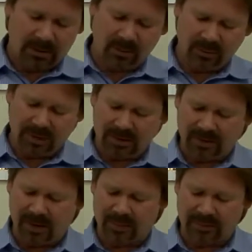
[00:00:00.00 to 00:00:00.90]
Another unique
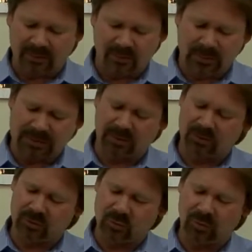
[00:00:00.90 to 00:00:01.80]
thing about this
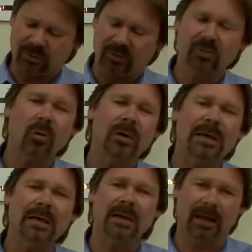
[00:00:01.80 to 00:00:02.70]
particular tool is there's no
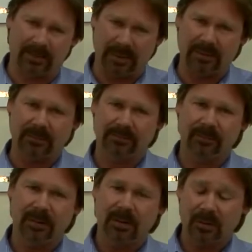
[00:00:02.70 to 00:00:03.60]
heating element,
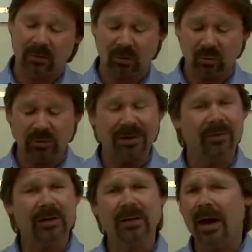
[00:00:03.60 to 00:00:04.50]
so the tool
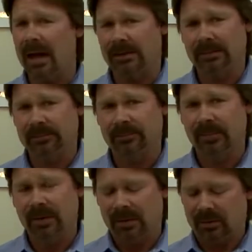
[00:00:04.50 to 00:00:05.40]
never gets hot.
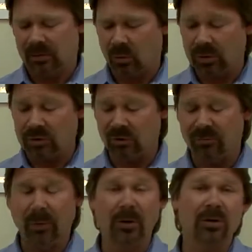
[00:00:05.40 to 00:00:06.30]
It's no issue
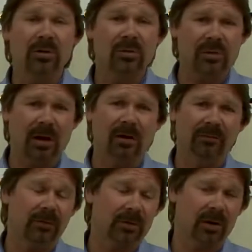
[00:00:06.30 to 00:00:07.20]
of burning
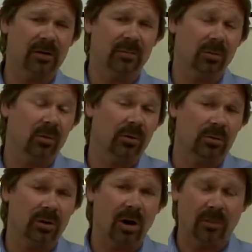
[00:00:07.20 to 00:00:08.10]
yourself, your customer, or
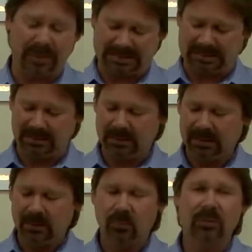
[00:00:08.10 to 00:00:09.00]
your carpet
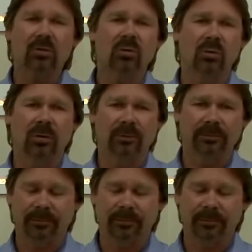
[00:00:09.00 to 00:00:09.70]
with the tool.